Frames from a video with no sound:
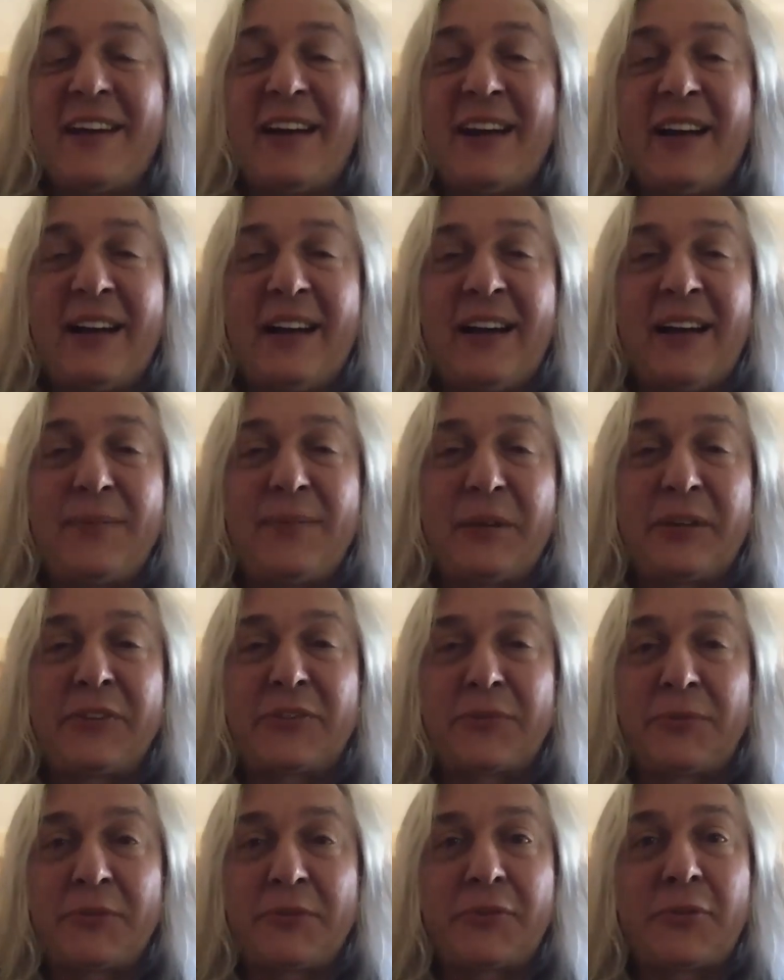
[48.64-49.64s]
uh,
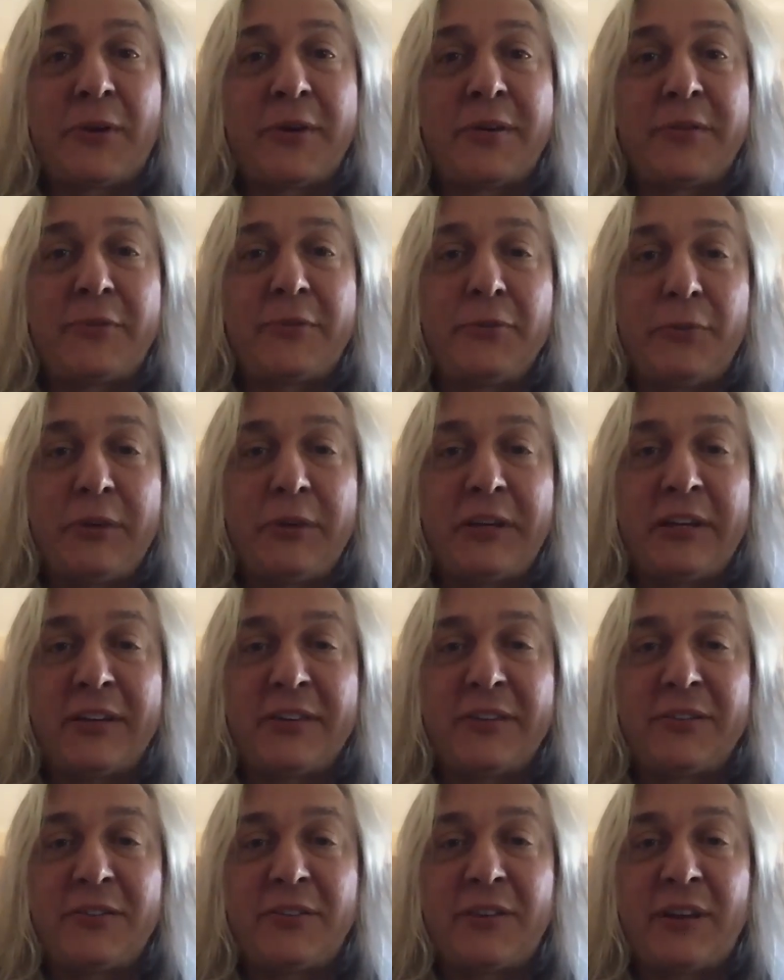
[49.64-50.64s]
because it was quite a few
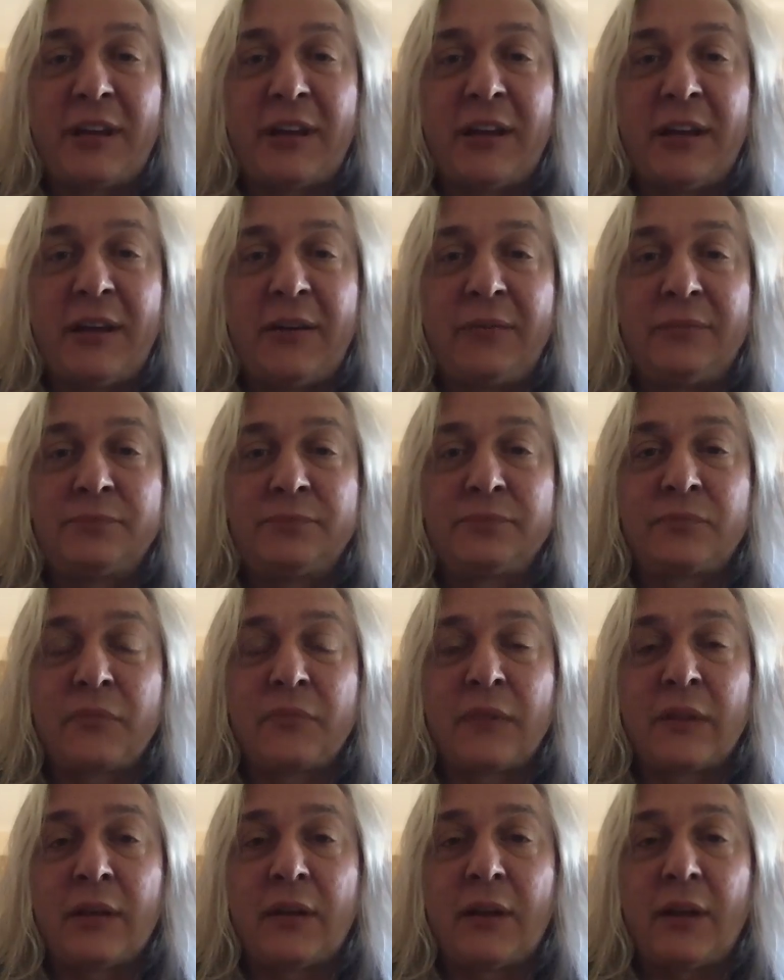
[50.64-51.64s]
weekends. Uh,
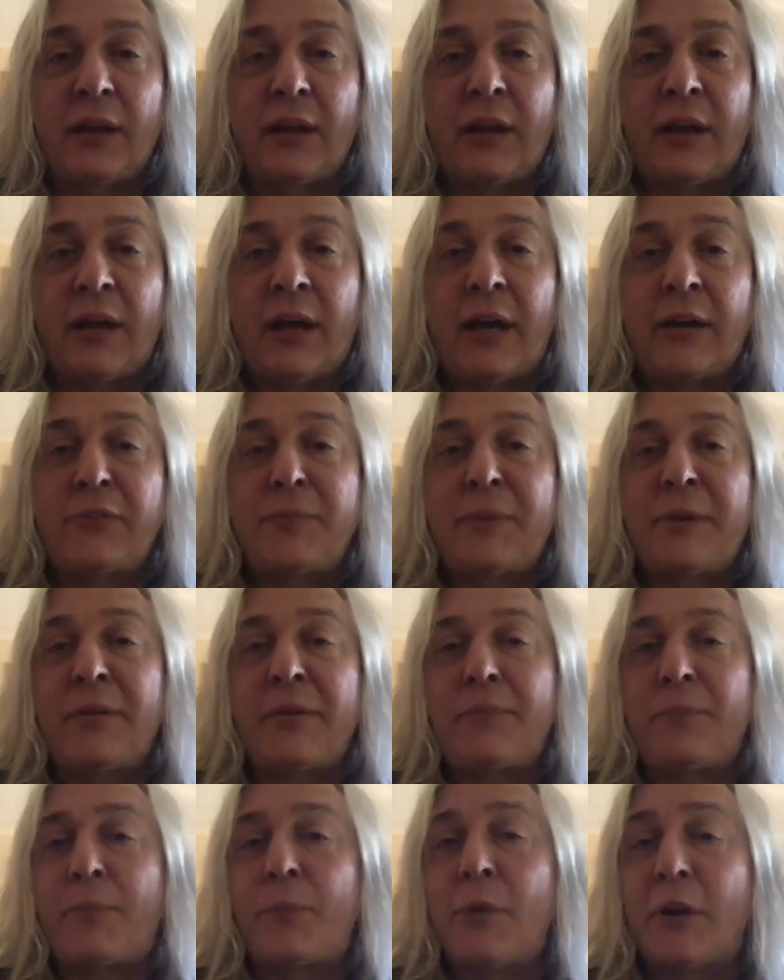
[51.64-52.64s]
uh, I spent
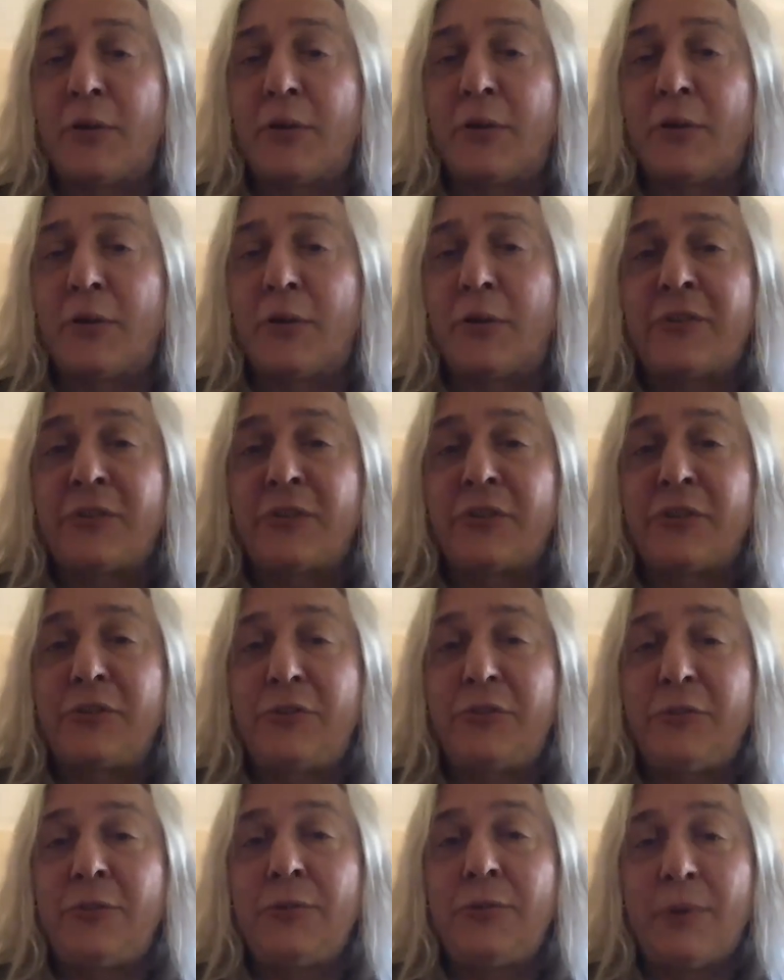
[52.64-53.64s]
essentially
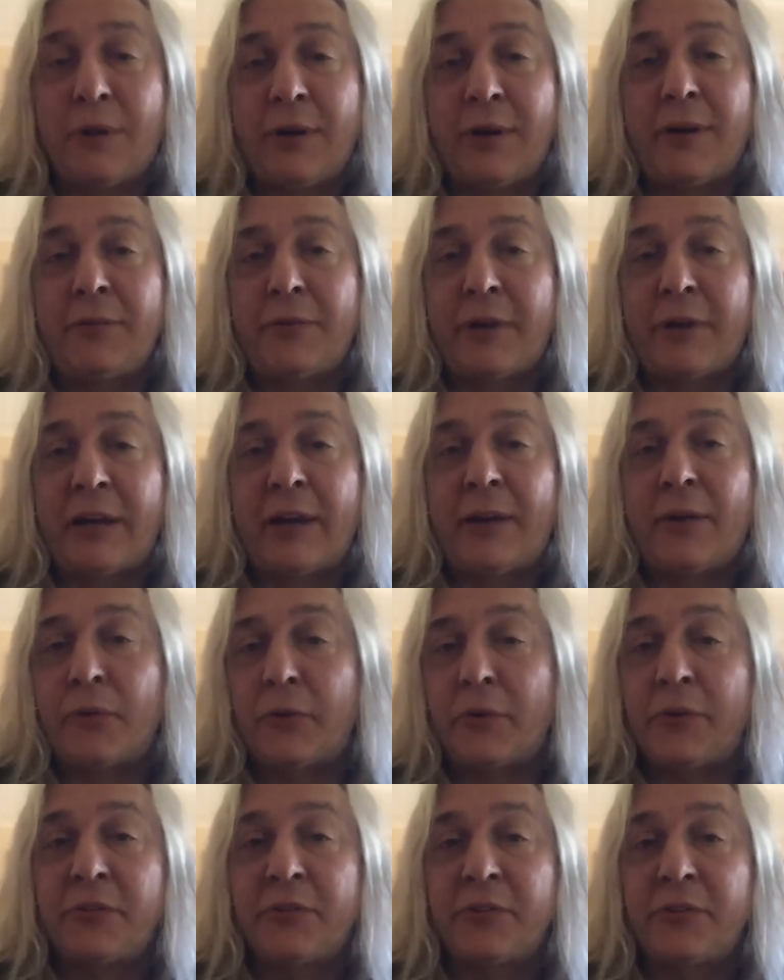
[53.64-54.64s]
200
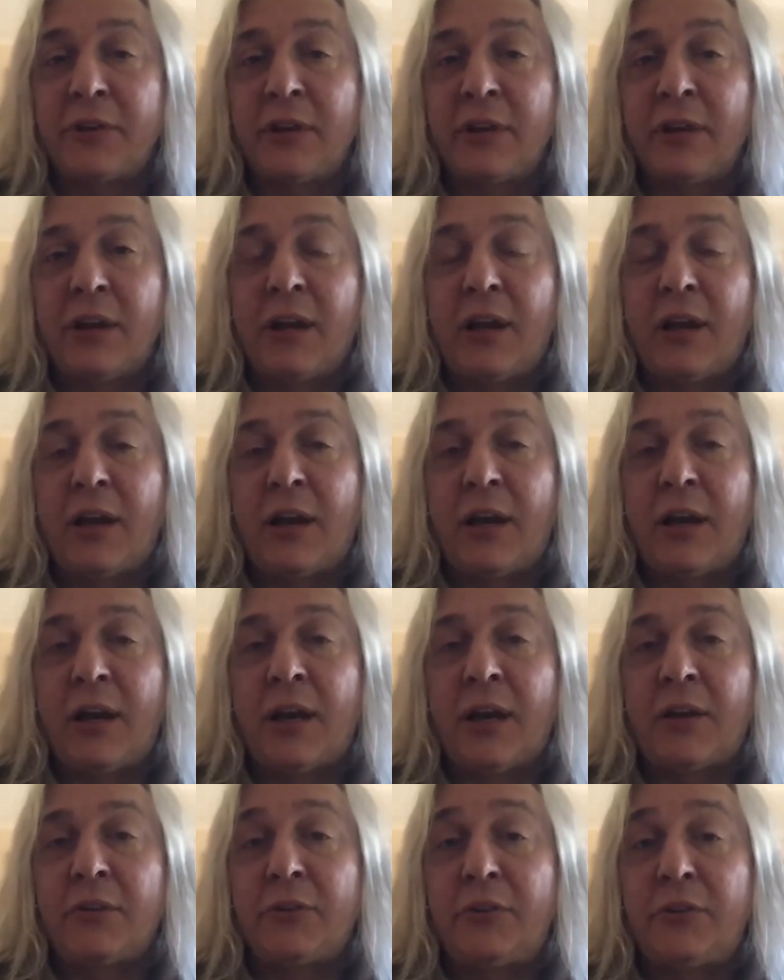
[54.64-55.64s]
hours
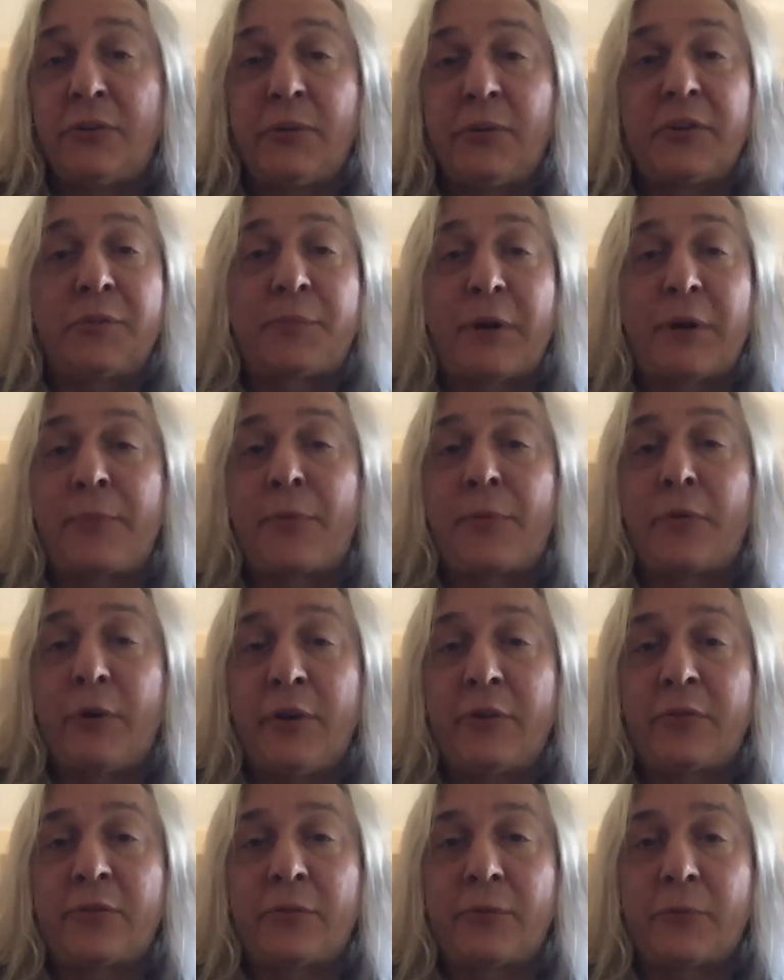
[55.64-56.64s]
uh, doing the
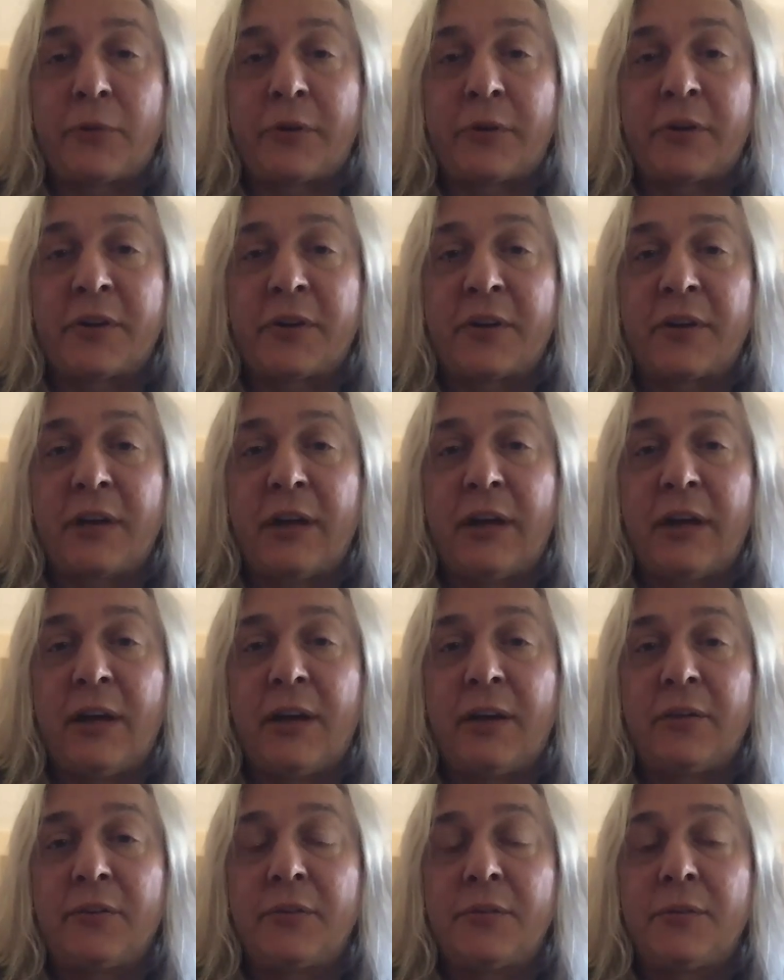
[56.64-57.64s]
preparation work
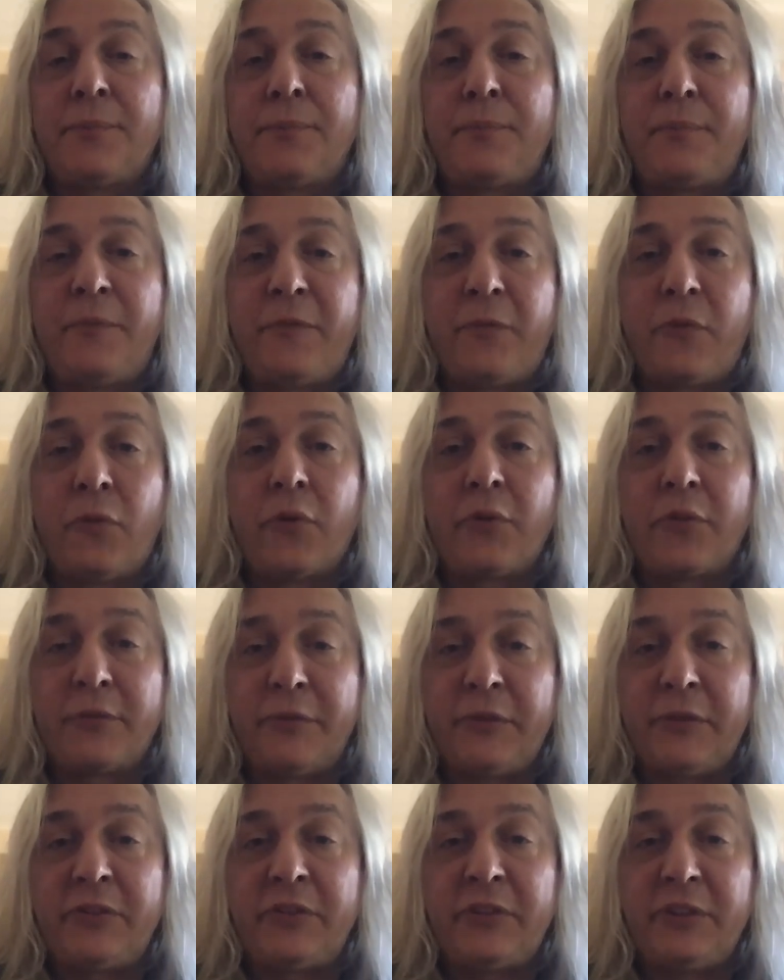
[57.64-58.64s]
uh, for the
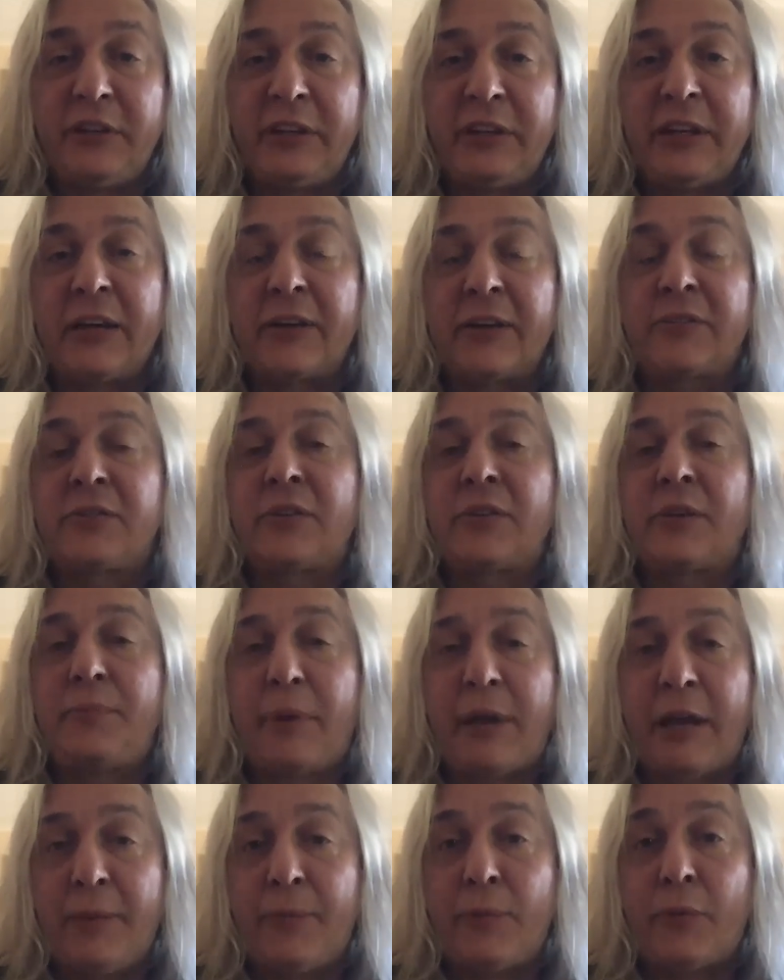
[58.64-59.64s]
VCDX
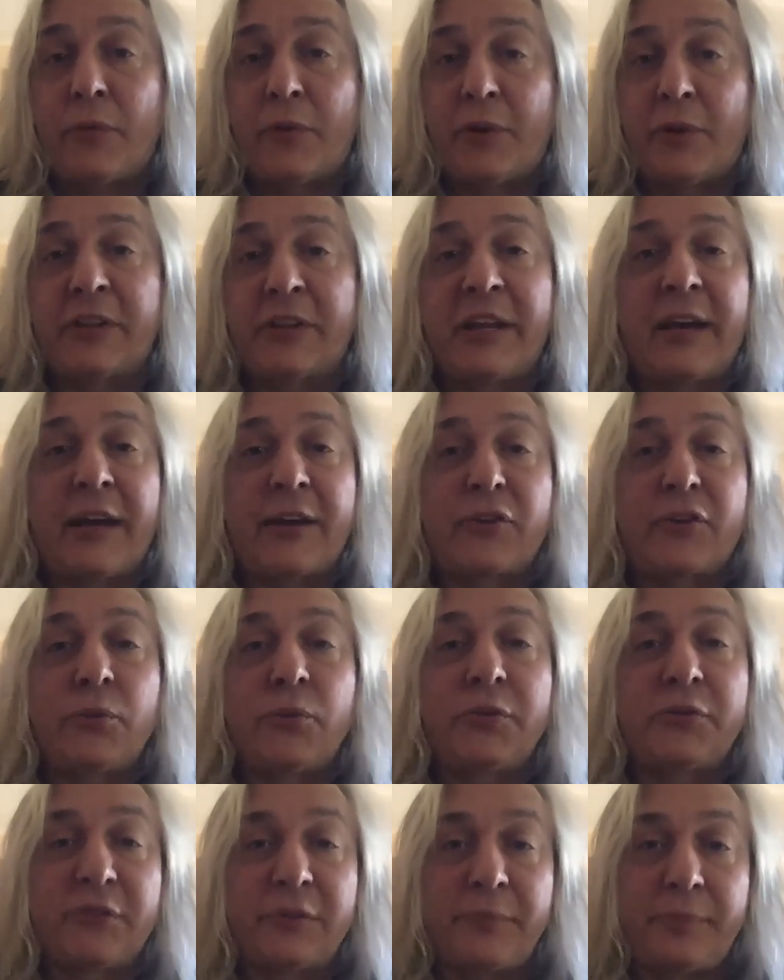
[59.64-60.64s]
paperwork, the
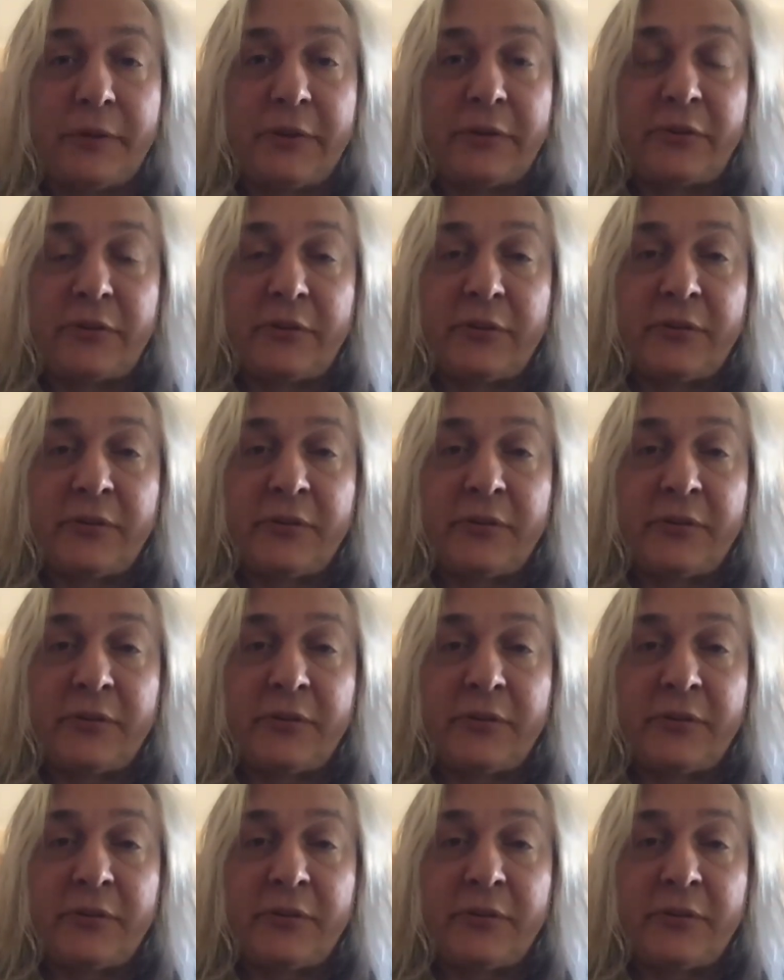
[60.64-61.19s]
actual submission.